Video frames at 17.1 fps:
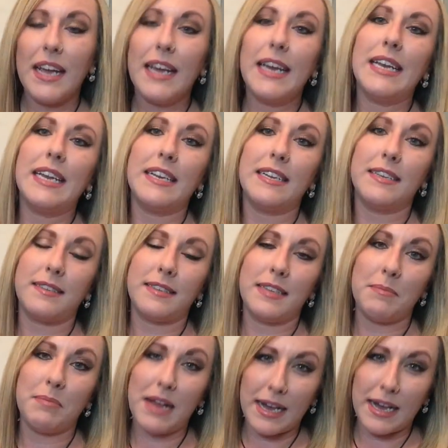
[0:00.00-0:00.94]
and it is
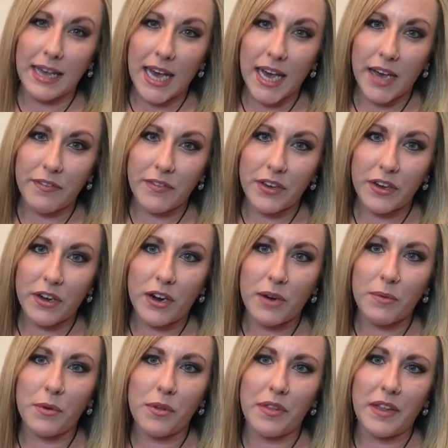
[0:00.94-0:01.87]
the Black
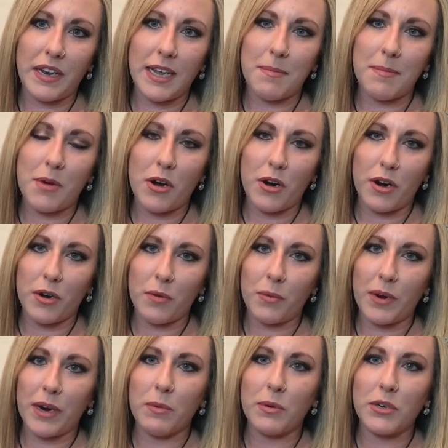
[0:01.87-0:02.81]
Caviar Ruthenium
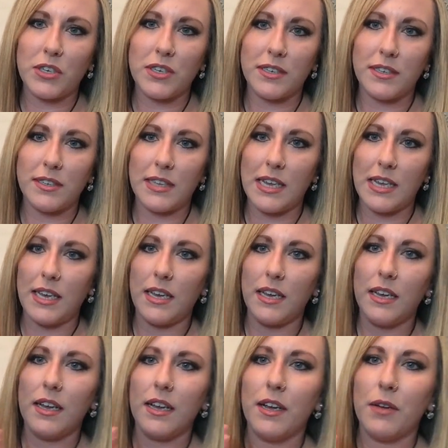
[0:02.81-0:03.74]
Hardware, which is the
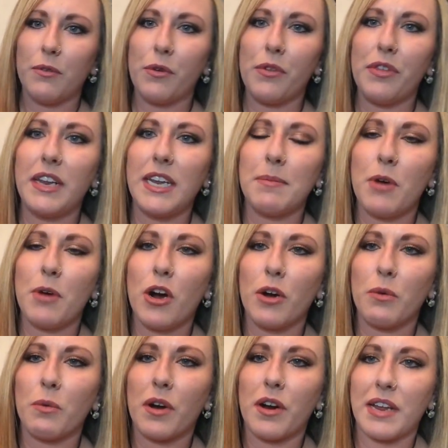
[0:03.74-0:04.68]
Ruthenium
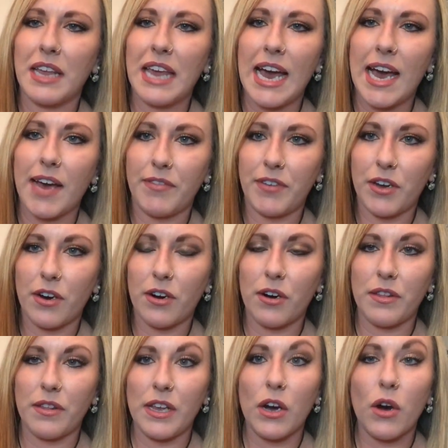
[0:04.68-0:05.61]
Hardware and Caviar
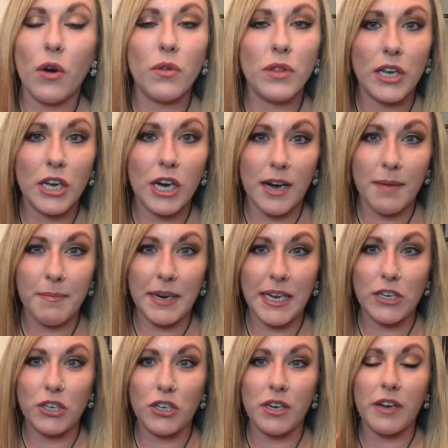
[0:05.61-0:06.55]
are the only
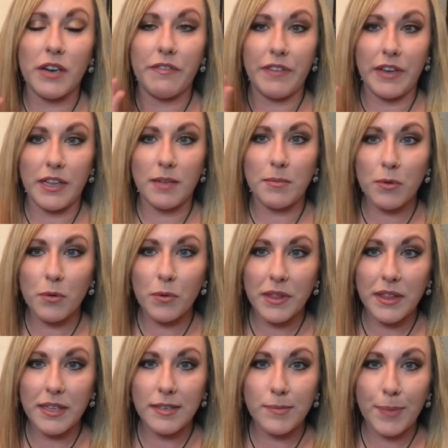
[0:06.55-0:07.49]
combination available
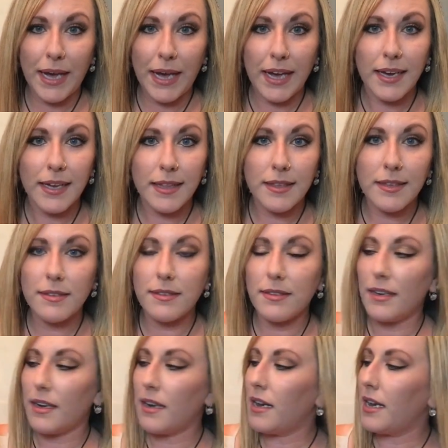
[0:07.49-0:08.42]
with this bag at this
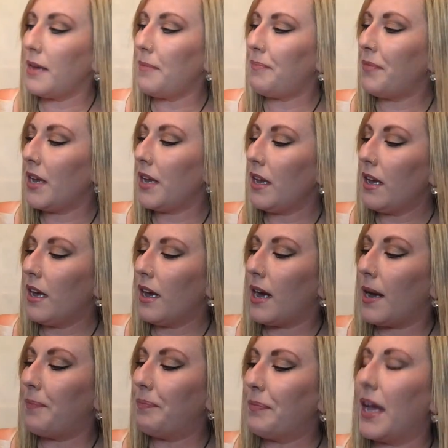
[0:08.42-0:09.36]
time.
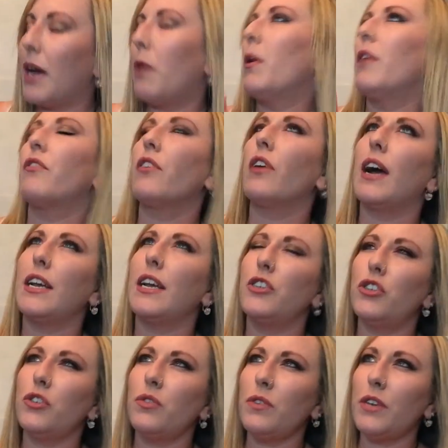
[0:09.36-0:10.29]
Um, however, I
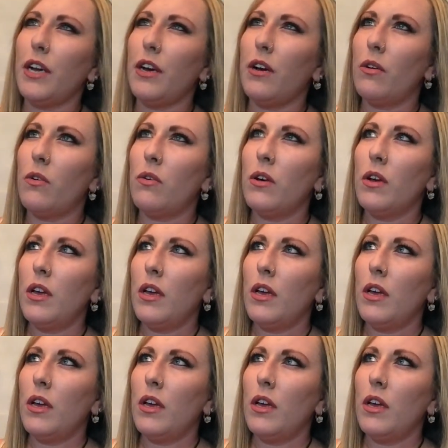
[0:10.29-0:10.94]
do know